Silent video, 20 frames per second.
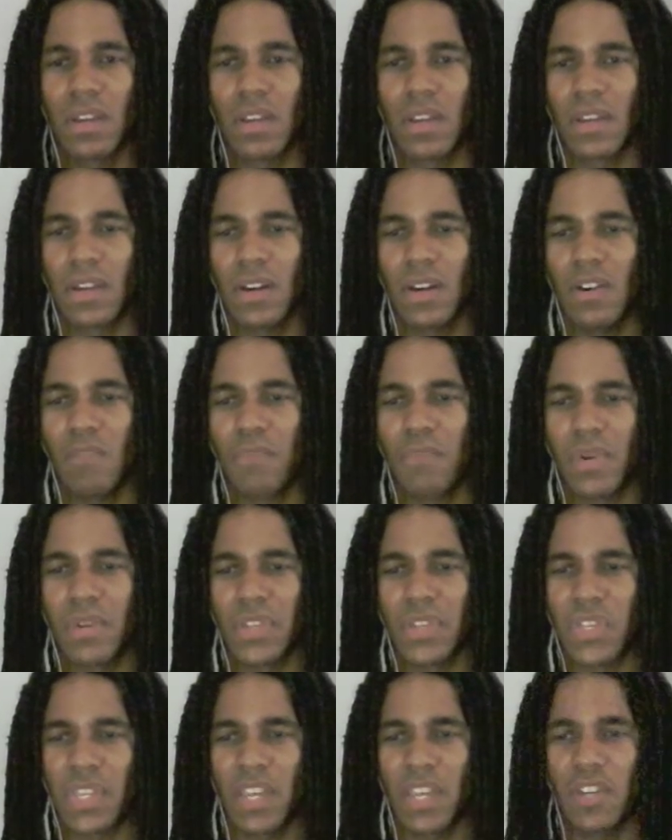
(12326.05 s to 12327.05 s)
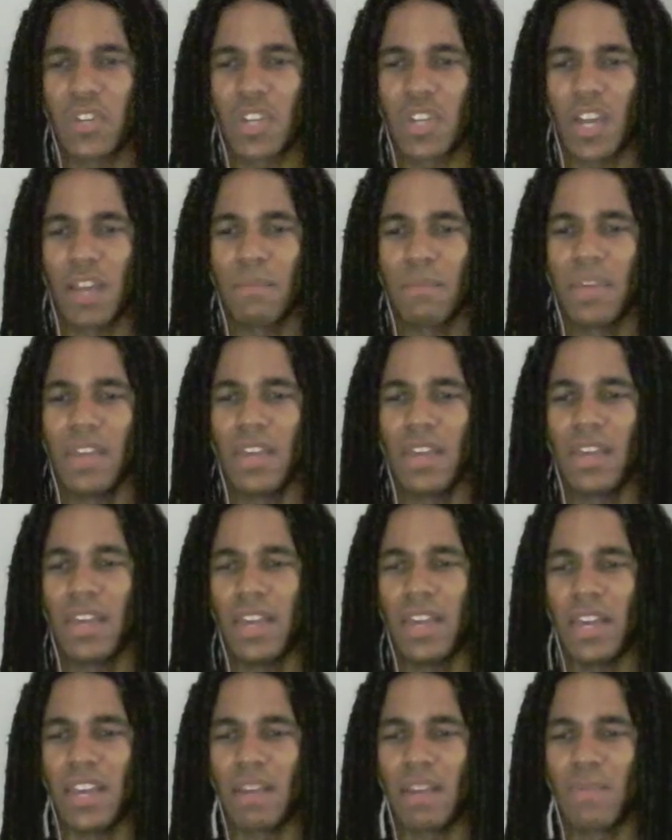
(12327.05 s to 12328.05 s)
Oh, bonus stage time.
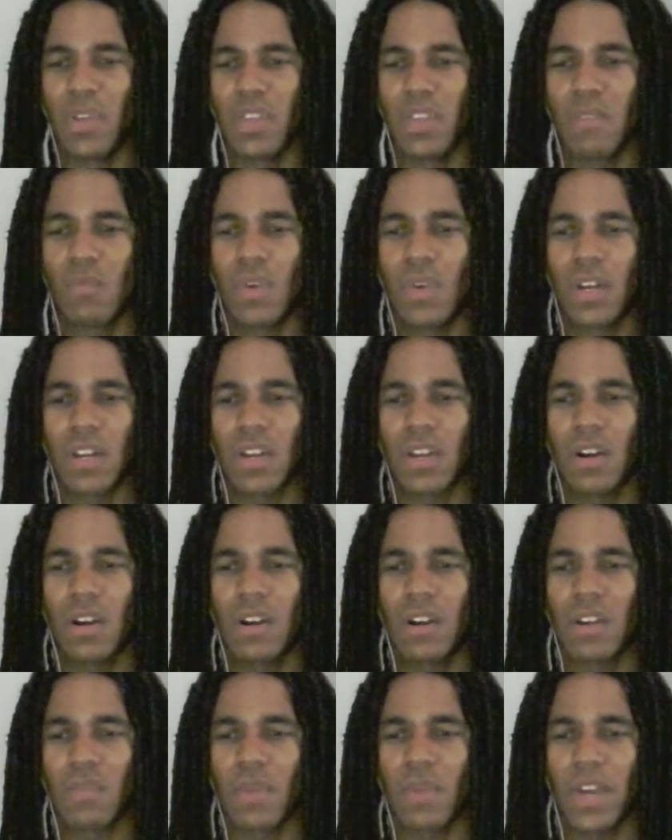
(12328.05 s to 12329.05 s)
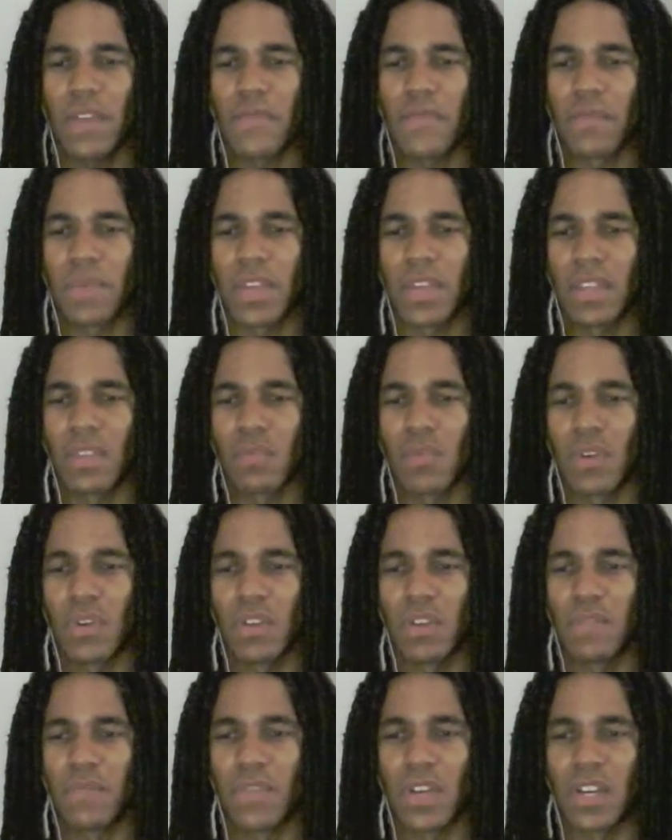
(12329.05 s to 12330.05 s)
And I'm only 1 card away from getting the
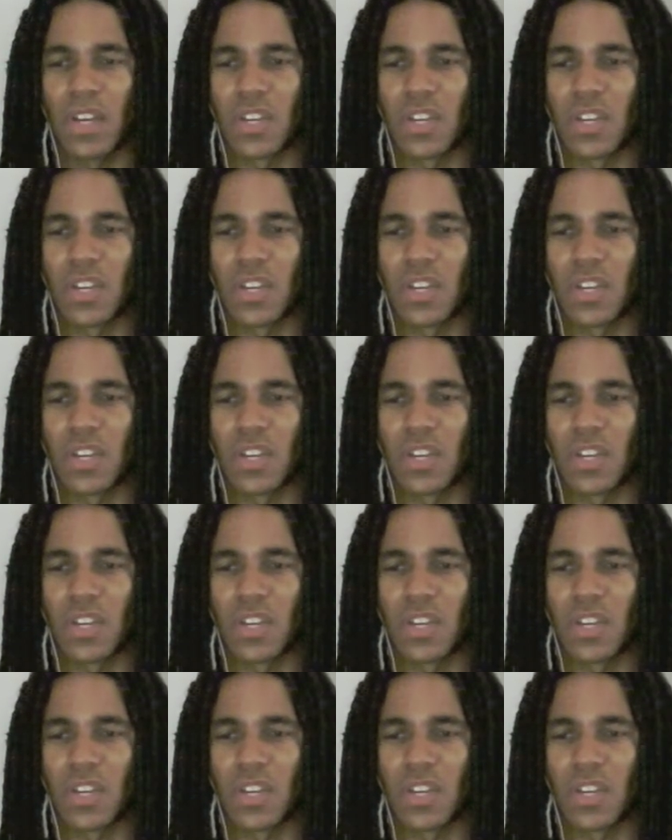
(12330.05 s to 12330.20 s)
Royal Flush.